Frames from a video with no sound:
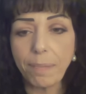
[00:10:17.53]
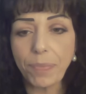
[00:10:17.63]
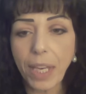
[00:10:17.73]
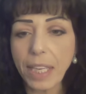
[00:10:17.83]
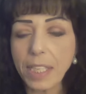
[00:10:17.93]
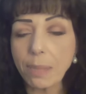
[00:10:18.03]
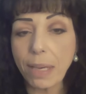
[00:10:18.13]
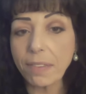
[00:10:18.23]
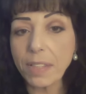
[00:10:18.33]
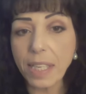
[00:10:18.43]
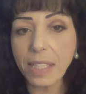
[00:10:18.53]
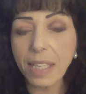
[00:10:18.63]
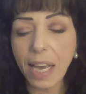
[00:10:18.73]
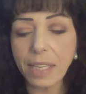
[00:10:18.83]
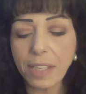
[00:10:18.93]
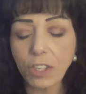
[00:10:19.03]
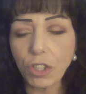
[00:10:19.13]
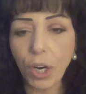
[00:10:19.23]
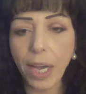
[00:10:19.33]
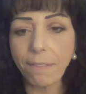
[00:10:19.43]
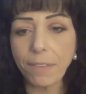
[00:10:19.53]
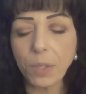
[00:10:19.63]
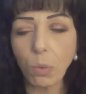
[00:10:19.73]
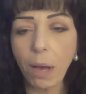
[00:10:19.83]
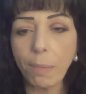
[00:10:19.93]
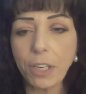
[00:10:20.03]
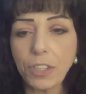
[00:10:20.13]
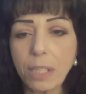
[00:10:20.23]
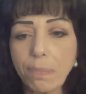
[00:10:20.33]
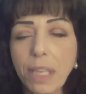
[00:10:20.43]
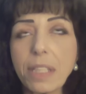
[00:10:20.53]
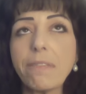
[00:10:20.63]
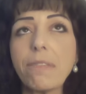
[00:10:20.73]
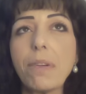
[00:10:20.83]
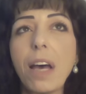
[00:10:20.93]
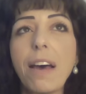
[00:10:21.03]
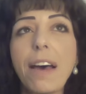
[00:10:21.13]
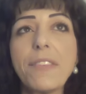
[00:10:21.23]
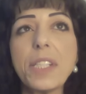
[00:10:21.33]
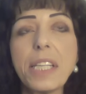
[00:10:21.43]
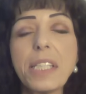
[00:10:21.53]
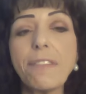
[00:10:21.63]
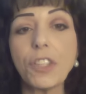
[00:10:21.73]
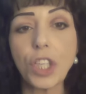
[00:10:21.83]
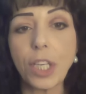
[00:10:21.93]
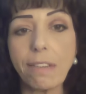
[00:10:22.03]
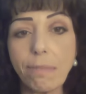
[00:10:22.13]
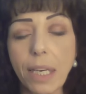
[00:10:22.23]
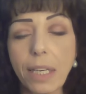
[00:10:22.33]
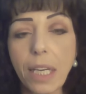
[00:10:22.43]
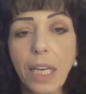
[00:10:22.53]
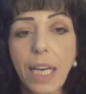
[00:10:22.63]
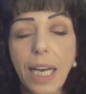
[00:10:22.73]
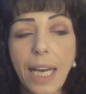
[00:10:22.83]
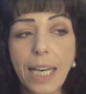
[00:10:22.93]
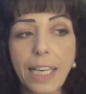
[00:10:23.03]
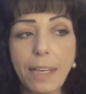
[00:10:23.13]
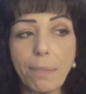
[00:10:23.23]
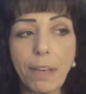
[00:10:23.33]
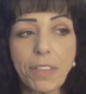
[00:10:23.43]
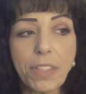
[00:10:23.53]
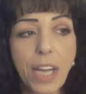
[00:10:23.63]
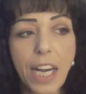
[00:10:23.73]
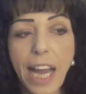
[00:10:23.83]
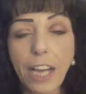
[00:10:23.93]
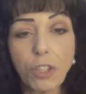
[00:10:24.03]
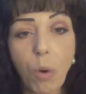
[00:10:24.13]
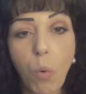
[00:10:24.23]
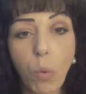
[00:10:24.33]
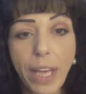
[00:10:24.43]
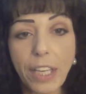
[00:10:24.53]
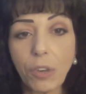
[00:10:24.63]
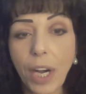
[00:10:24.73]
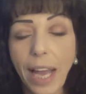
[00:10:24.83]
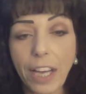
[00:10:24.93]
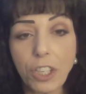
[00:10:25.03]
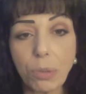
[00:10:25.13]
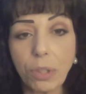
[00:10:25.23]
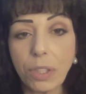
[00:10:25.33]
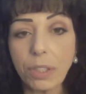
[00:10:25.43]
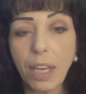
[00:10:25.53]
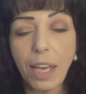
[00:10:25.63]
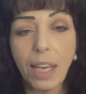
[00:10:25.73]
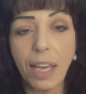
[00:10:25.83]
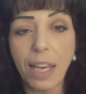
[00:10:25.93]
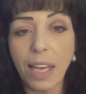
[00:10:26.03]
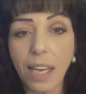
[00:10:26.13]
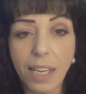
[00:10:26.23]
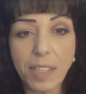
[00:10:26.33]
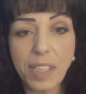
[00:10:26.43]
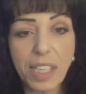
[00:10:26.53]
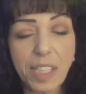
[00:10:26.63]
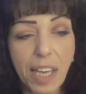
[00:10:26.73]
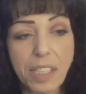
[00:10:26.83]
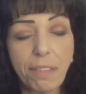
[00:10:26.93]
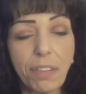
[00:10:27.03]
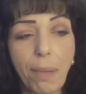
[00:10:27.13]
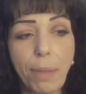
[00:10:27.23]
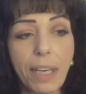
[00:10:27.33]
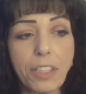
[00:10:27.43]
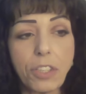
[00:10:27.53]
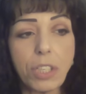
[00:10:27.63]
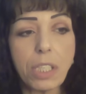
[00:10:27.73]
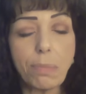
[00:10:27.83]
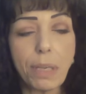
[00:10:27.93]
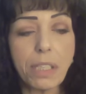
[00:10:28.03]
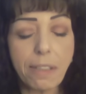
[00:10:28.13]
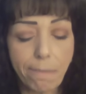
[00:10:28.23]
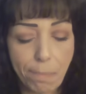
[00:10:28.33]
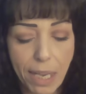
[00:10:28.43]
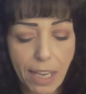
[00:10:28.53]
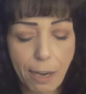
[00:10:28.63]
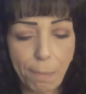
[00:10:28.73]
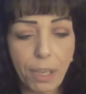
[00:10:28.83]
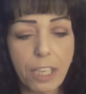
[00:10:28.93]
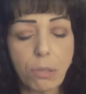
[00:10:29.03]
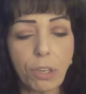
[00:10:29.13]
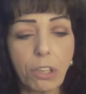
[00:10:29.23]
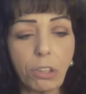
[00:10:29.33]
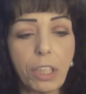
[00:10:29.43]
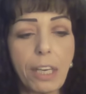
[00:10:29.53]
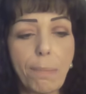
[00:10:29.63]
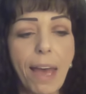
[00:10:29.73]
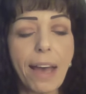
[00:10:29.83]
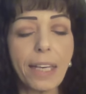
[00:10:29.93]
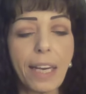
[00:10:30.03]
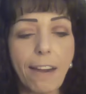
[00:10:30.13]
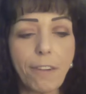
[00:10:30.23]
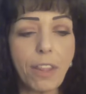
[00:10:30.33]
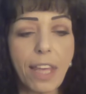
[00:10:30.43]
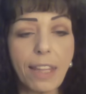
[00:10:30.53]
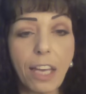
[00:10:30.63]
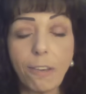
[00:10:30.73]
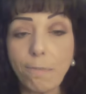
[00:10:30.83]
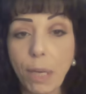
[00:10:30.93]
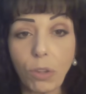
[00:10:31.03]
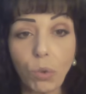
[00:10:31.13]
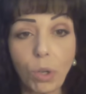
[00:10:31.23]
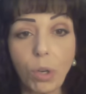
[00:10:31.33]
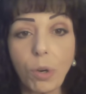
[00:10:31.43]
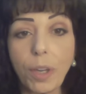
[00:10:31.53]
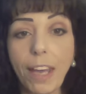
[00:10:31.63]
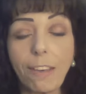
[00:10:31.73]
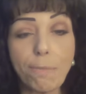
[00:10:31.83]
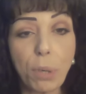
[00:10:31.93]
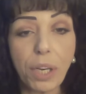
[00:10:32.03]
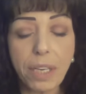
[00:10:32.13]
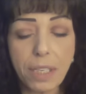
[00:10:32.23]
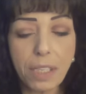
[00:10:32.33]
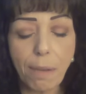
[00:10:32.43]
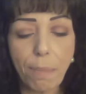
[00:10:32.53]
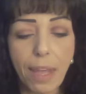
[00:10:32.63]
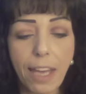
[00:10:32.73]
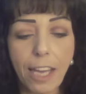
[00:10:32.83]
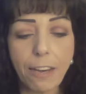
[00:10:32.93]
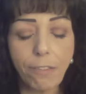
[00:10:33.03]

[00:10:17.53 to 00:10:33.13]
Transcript: it can speak of success and triumph as well, but it just speaks of a sense of achievement. If it's not an actual win or an actual success of something, it just speaks of being in a place where you're looking back at everything that you've been through or that you've put into something and